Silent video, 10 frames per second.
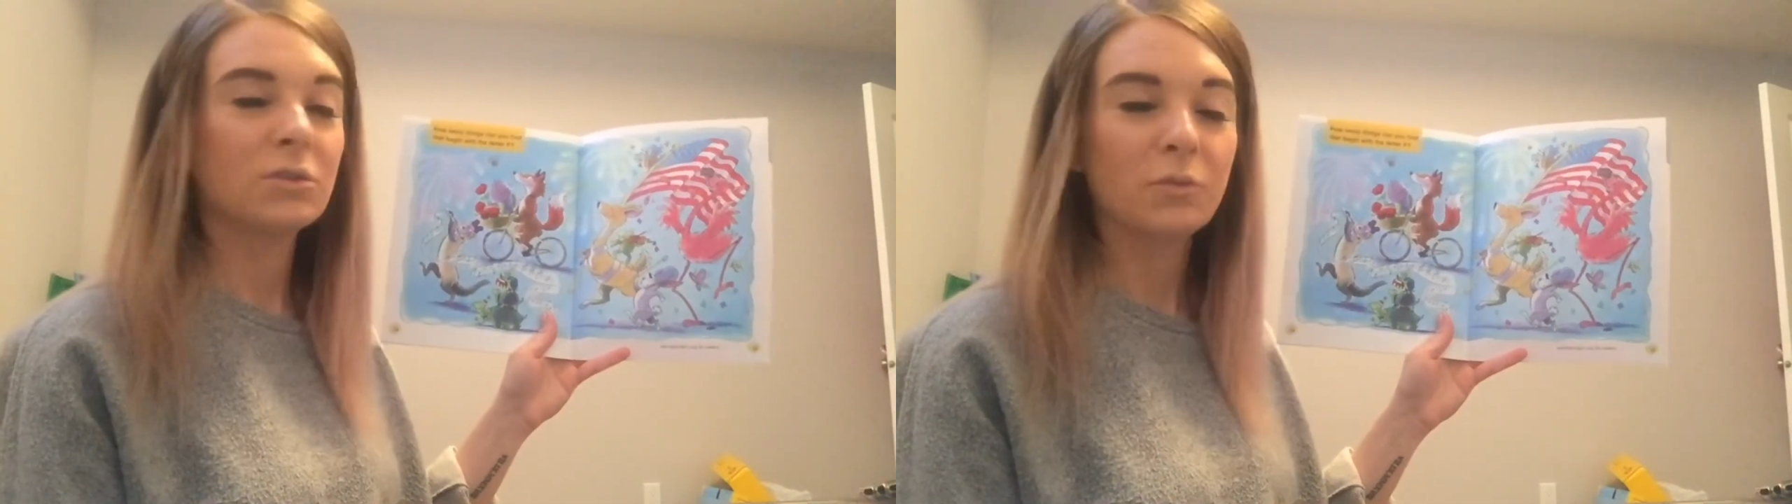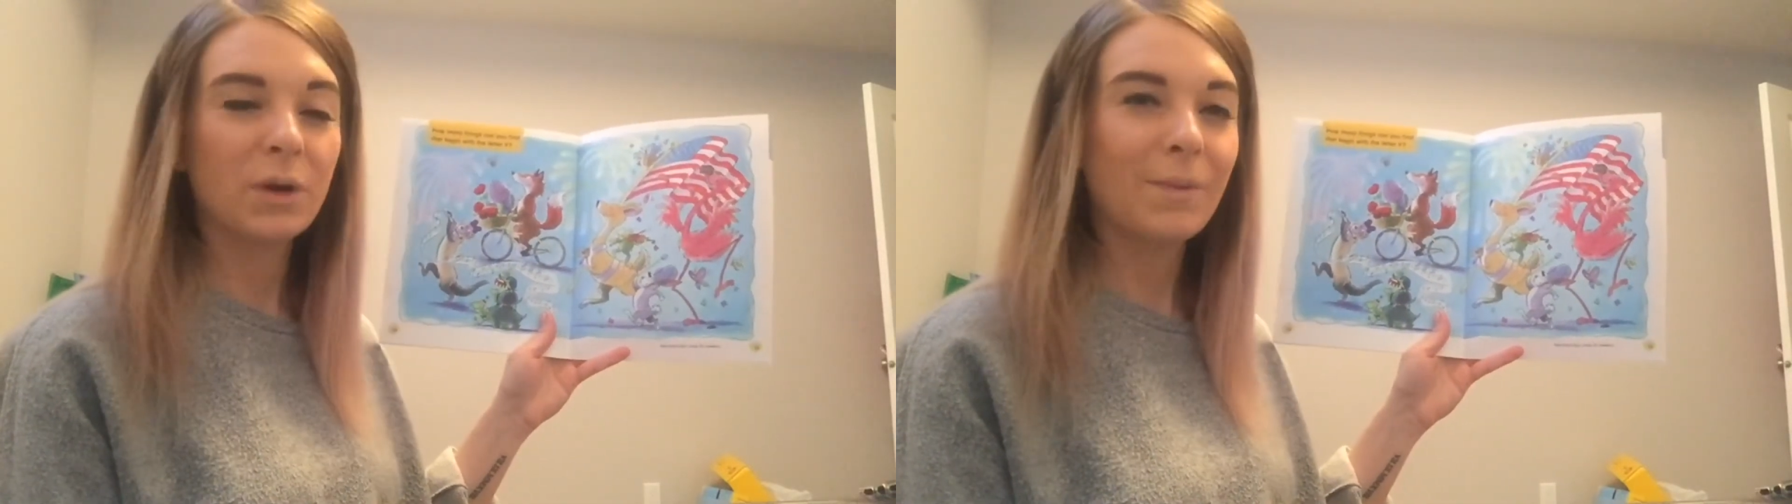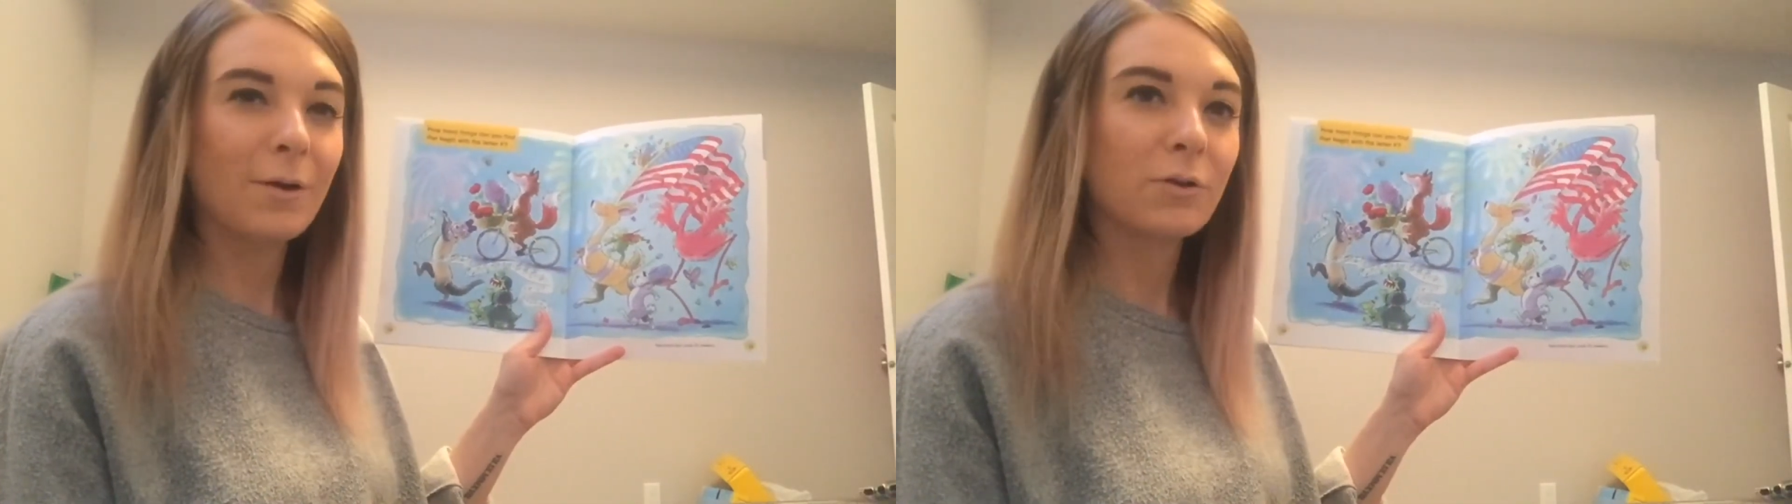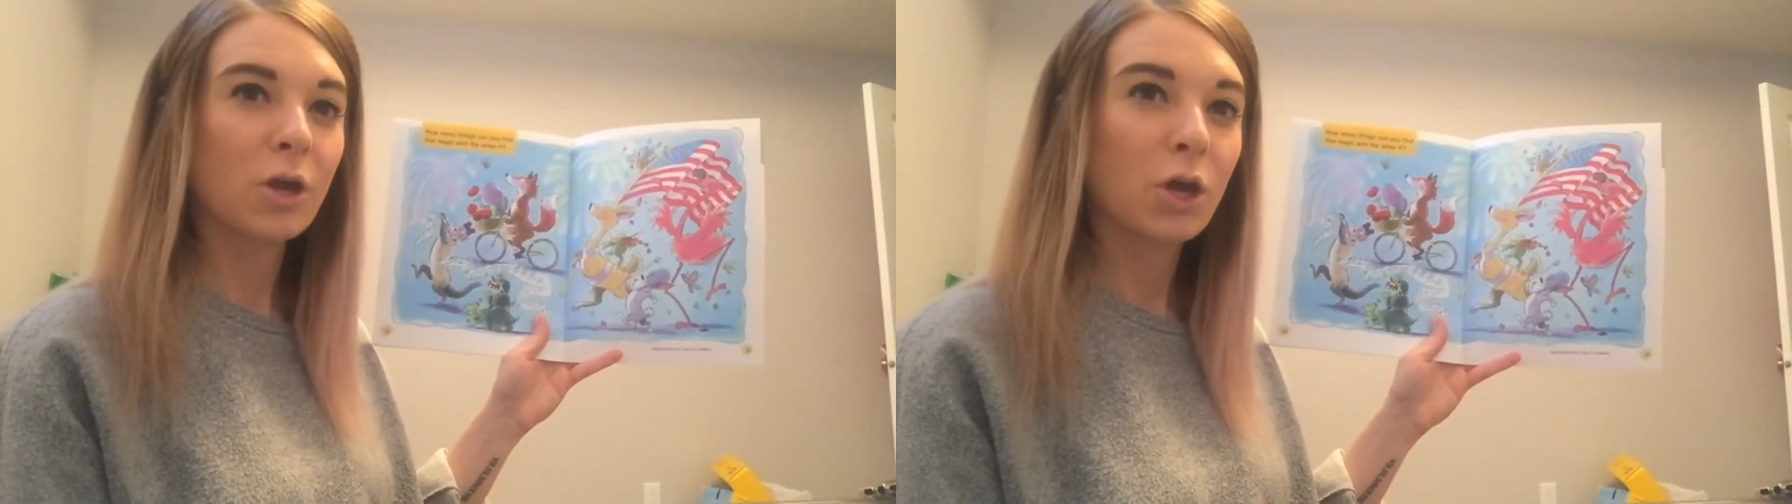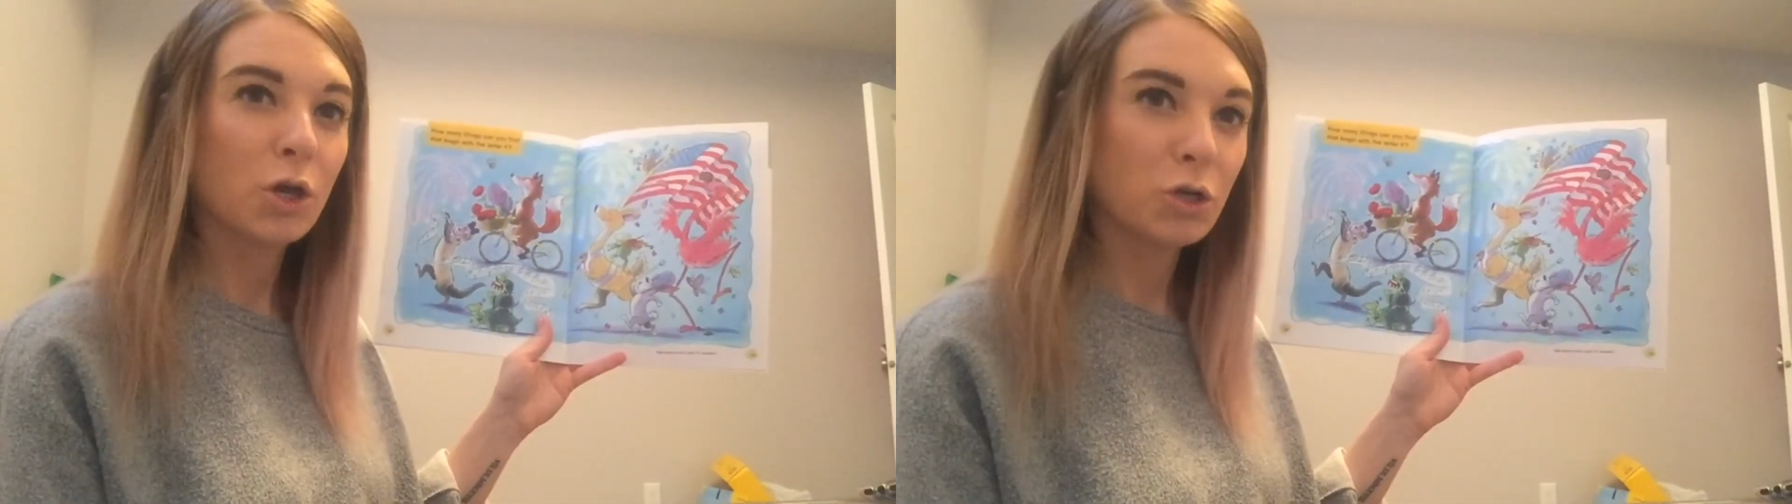What about
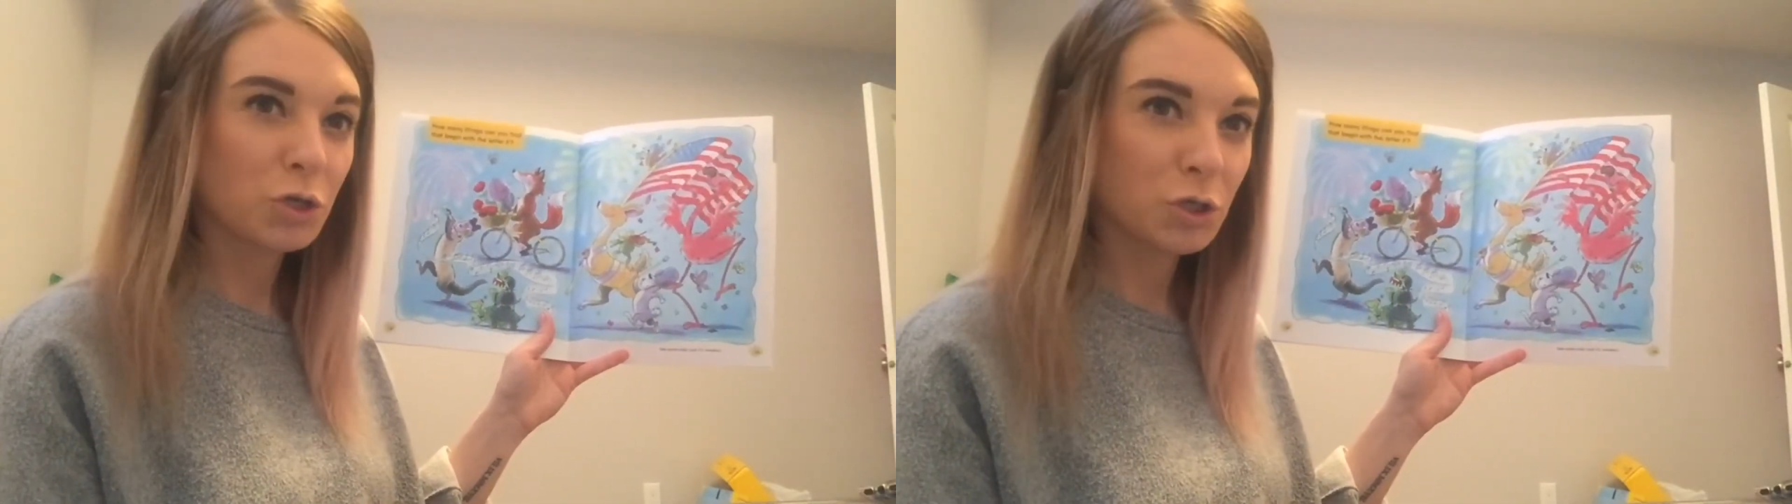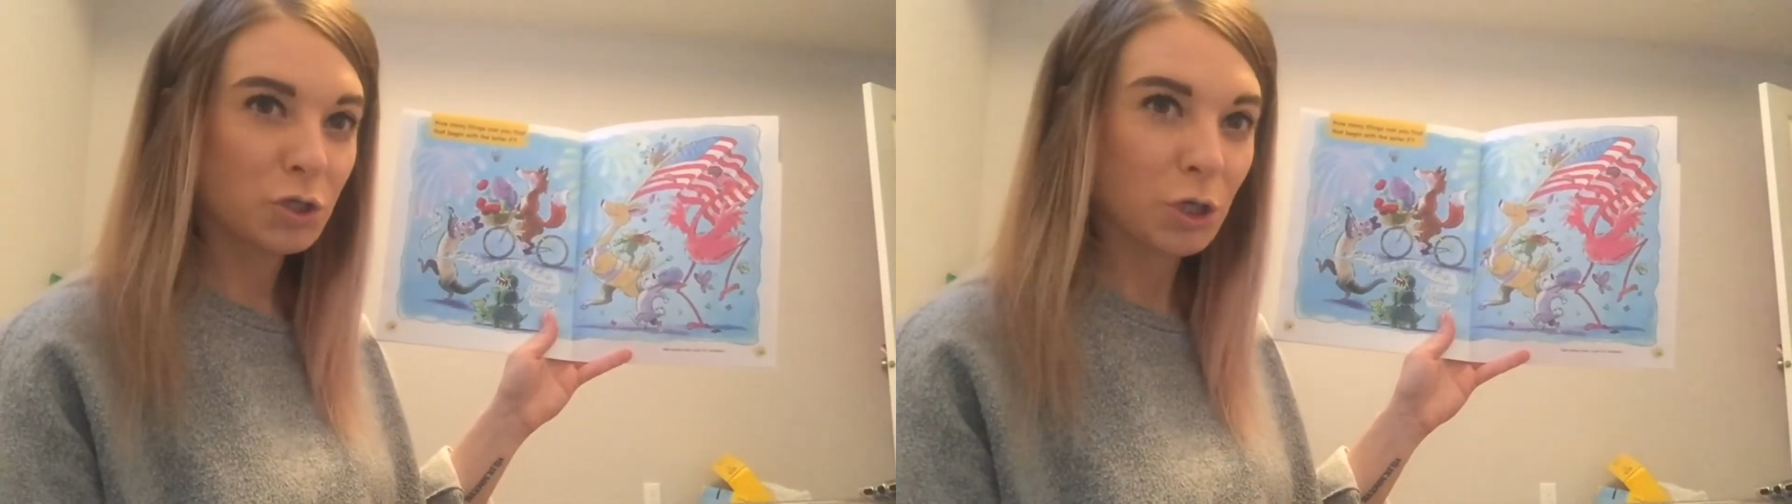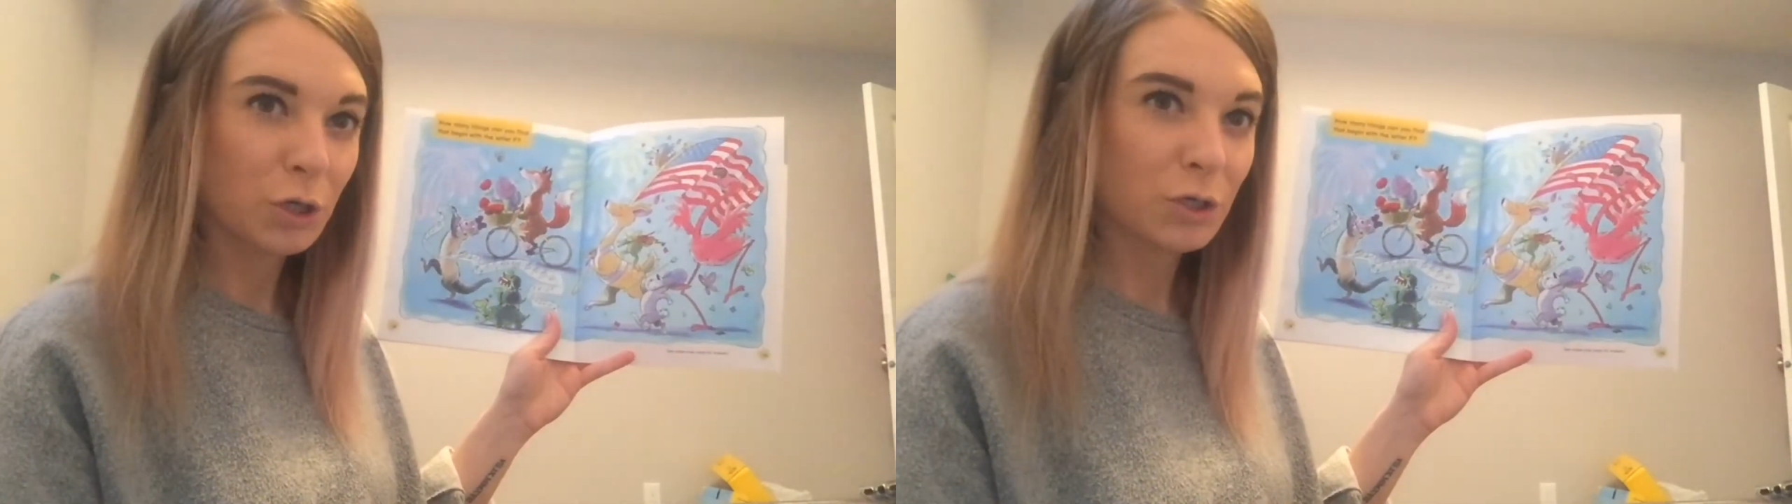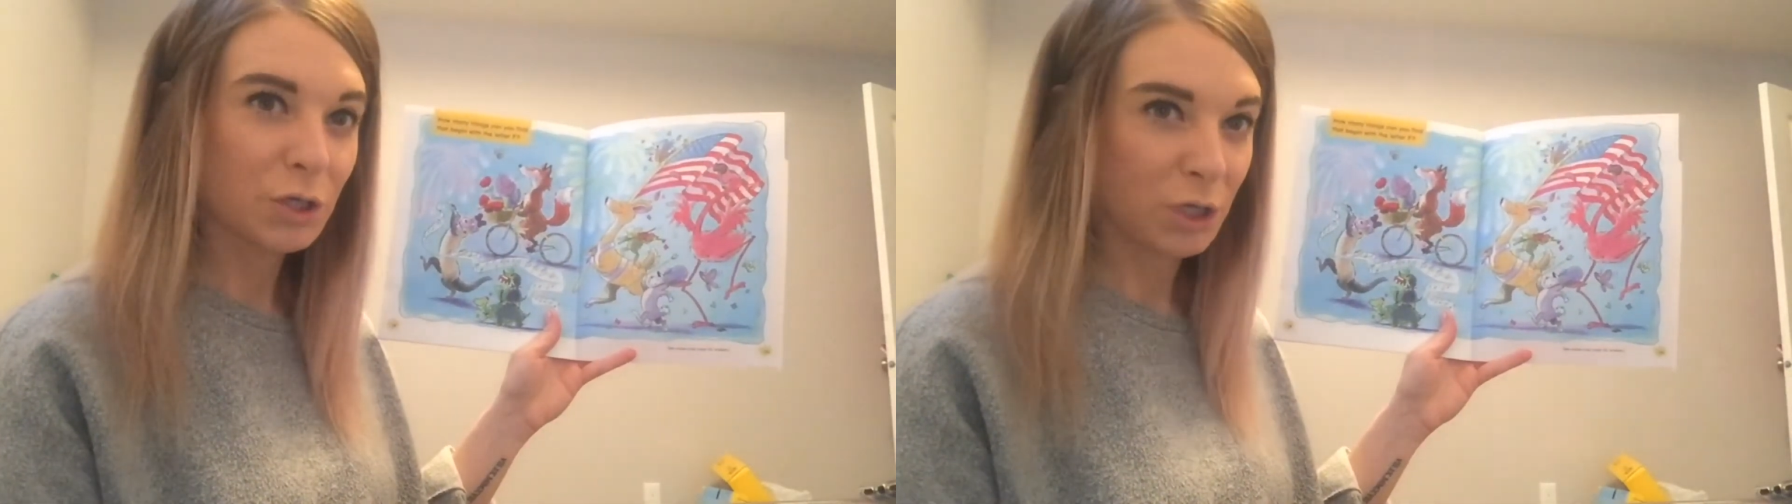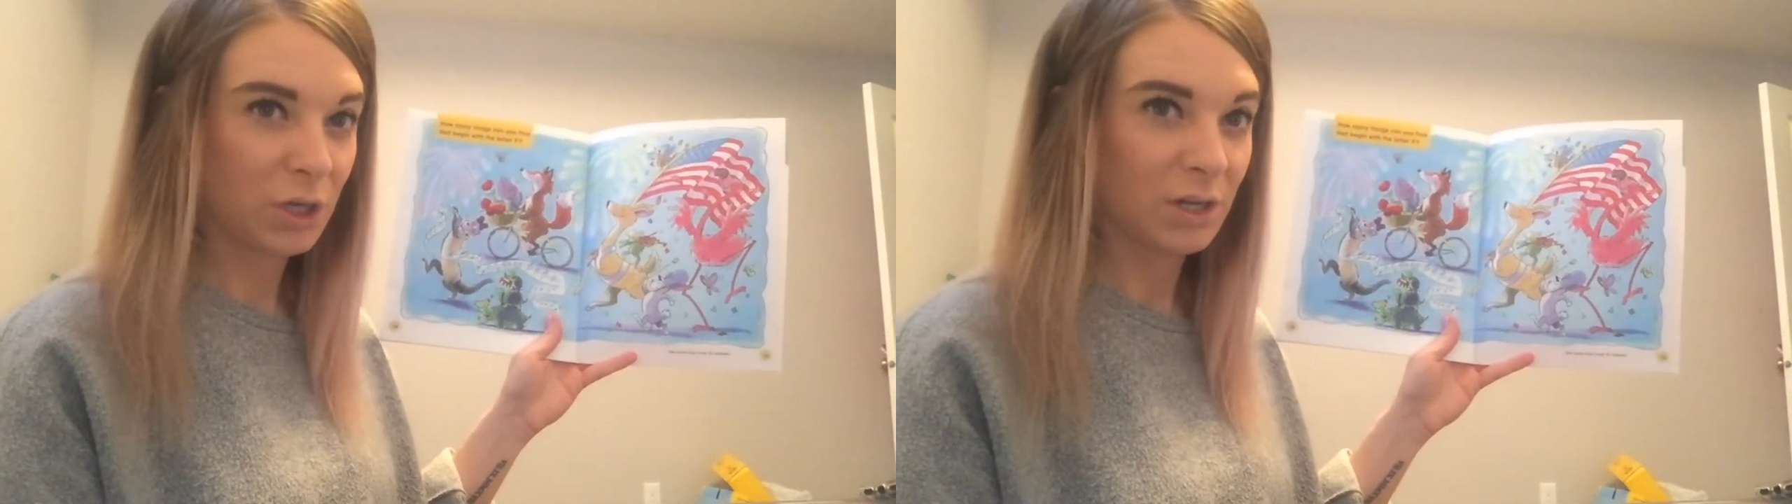
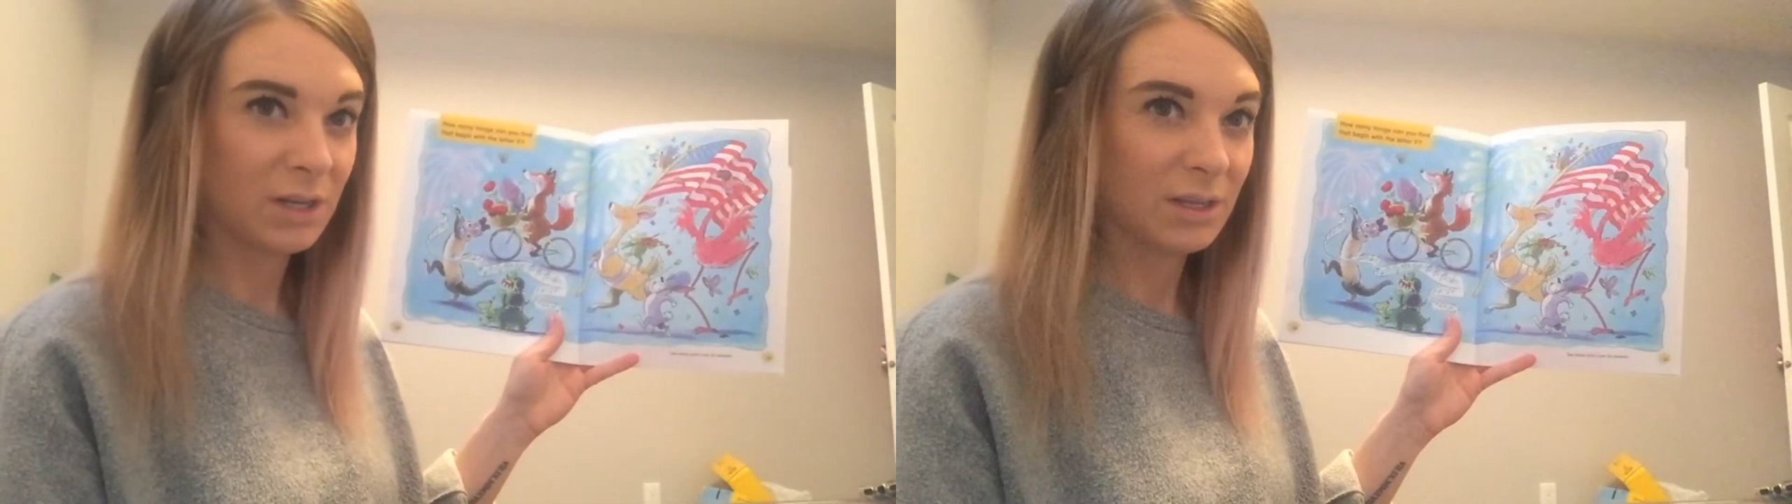turtle?